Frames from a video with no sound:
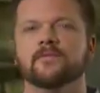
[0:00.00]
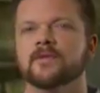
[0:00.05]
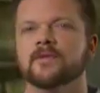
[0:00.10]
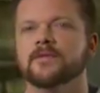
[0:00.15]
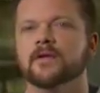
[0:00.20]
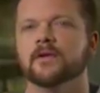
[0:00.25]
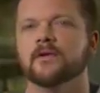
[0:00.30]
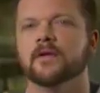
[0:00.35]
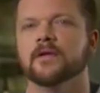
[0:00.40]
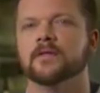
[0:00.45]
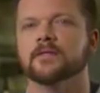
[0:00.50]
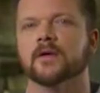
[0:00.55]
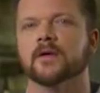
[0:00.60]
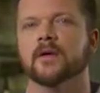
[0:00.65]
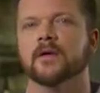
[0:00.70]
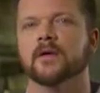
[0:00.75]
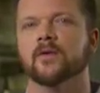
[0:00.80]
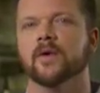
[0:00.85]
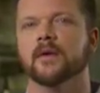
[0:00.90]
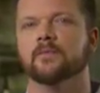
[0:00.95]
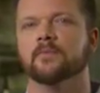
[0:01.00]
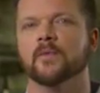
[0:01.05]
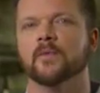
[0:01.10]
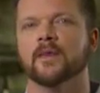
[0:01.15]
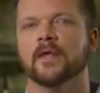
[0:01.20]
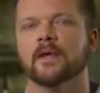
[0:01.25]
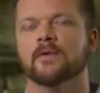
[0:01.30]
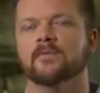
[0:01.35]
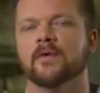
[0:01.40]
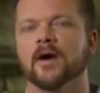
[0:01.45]
facilities are equipped
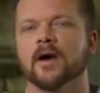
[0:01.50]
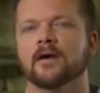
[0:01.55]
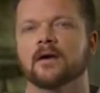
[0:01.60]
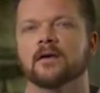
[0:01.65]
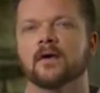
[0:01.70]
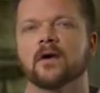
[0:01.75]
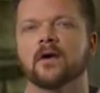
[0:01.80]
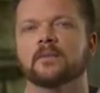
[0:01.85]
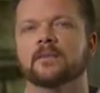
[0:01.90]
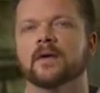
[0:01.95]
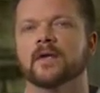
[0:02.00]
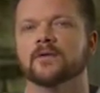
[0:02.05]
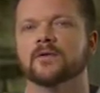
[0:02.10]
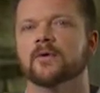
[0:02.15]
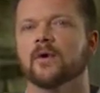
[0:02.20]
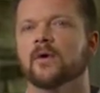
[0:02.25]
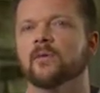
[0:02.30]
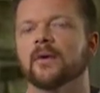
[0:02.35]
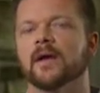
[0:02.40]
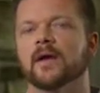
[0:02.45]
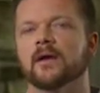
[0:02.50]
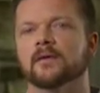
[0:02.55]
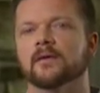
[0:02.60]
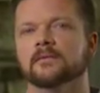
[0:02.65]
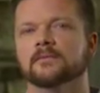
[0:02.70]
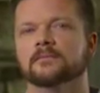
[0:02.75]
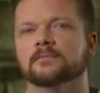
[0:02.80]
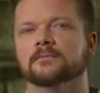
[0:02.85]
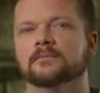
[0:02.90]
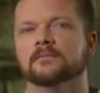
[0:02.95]
with a fire alarm control panel.
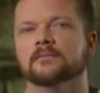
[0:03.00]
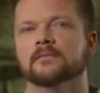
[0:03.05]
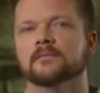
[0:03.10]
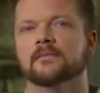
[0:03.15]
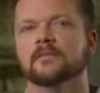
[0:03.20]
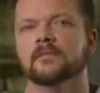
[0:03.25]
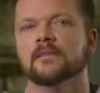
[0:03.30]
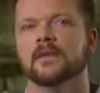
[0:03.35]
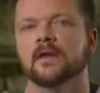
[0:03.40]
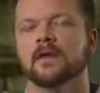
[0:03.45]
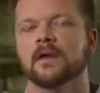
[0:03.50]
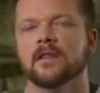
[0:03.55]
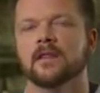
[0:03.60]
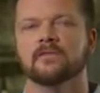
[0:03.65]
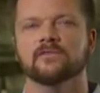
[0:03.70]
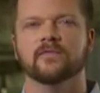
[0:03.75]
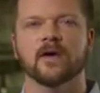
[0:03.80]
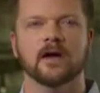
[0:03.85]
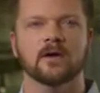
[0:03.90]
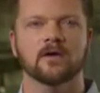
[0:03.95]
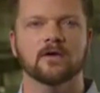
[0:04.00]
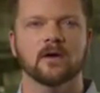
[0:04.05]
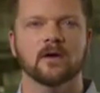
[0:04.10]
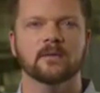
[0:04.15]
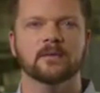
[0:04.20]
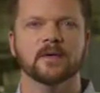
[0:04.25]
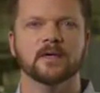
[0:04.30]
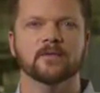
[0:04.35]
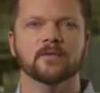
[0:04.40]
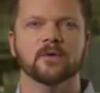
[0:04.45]
The fire
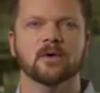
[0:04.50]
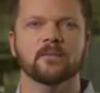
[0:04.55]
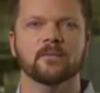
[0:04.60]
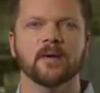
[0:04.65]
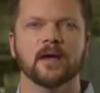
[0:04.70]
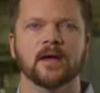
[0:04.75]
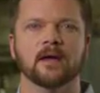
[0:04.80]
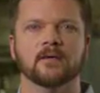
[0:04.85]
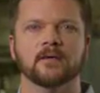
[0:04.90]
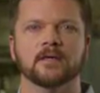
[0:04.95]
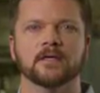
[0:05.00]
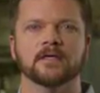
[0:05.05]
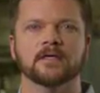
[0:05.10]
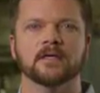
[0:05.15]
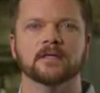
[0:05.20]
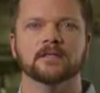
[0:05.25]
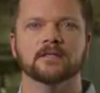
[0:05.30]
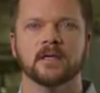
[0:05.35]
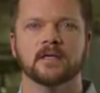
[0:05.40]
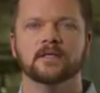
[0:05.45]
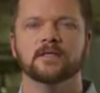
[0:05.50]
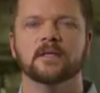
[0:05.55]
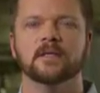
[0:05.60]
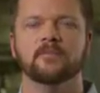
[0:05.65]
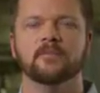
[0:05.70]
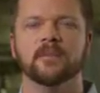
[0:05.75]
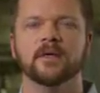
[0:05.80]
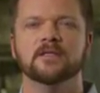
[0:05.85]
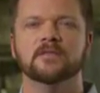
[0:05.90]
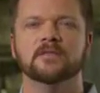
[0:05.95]
alarm control panel is a
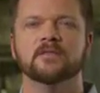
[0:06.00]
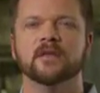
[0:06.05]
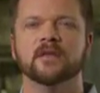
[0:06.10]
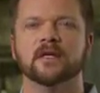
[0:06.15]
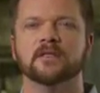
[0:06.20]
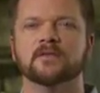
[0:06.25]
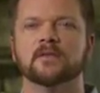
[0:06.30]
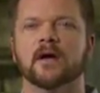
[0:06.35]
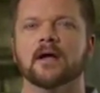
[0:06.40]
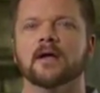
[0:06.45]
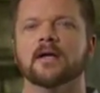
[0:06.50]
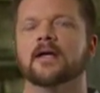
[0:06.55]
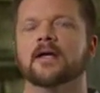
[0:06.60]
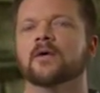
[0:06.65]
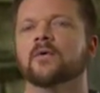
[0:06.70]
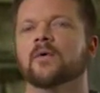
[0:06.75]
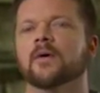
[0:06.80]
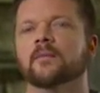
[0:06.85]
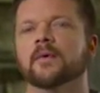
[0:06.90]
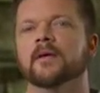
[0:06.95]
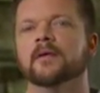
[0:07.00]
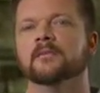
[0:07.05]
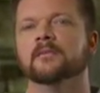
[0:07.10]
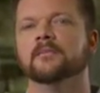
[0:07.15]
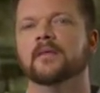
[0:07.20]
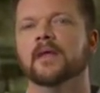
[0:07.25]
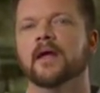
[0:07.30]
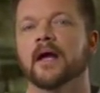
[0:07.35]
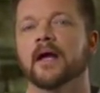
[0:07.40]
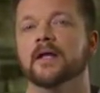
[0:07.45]
sensitive piece of electronic equipment
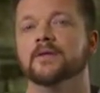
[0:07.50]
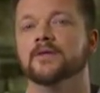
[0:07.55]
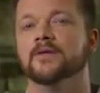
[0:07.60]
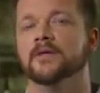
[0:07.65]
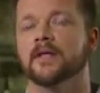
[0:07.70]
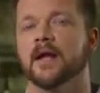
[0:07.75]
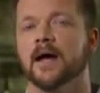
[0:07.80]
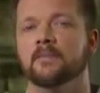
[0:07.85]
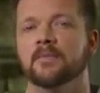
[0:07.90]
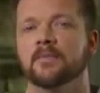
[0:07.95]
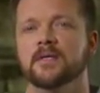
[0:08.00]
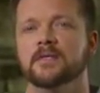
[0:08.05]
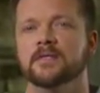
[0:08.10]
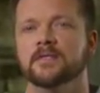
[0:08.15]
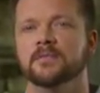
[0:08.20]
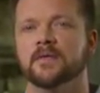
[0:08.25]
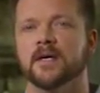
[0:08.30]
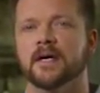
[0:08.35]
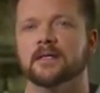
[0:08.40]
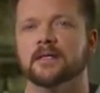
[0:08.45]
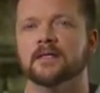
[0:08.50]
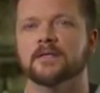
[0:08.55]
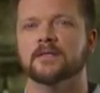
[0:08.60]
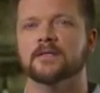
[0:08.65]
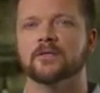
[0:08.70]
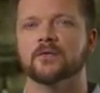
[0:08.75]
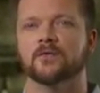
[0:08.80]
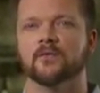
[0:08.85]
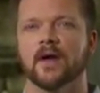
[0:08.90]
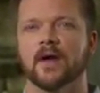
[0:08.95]
and should not be subjected
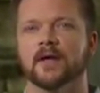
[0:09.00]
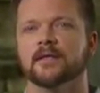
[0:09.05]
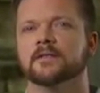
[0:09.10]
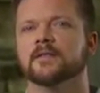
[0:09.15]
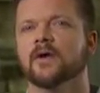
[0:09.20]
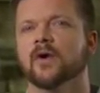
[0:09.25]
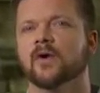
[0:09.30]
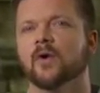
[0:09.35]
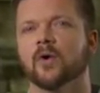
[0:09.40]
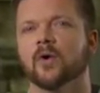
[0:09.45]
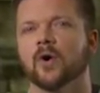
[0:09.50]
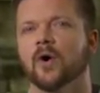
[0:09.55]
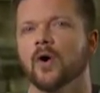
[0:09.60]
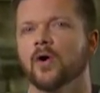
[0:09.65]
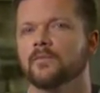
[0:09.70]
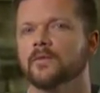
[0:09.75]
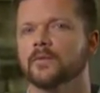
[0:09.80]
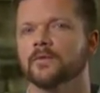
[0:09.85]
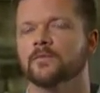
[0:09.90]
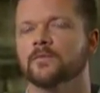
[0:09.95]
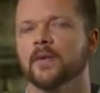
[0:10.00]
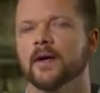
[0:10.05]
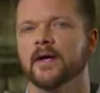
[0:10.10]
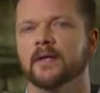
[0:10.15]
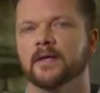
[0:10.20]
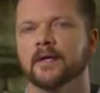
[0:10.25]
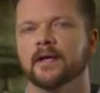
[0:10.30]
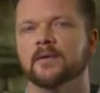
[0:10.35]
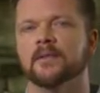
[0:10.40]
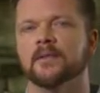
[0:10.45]
to direct or
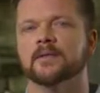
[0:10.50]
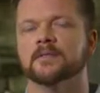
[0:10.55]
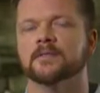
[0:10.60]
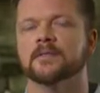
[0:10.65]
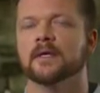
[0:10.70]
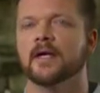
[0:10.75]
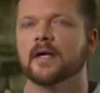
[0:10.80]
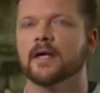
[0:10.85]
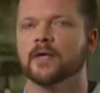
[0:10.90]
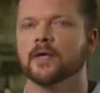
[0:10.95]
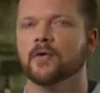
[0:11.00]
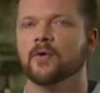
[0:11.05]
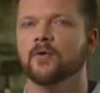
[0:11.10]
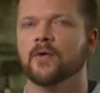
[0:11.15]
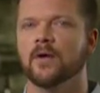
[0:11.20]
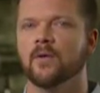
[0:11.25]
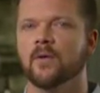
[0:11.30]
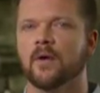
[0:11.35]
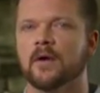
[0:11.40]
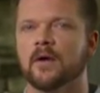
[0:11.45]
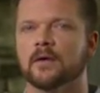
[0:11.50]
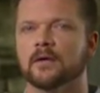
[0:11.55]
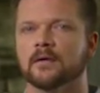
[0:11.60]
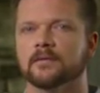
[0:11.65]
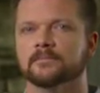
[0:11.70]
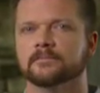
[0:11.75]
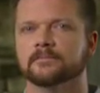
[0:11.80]
oversprayed liquids, including water.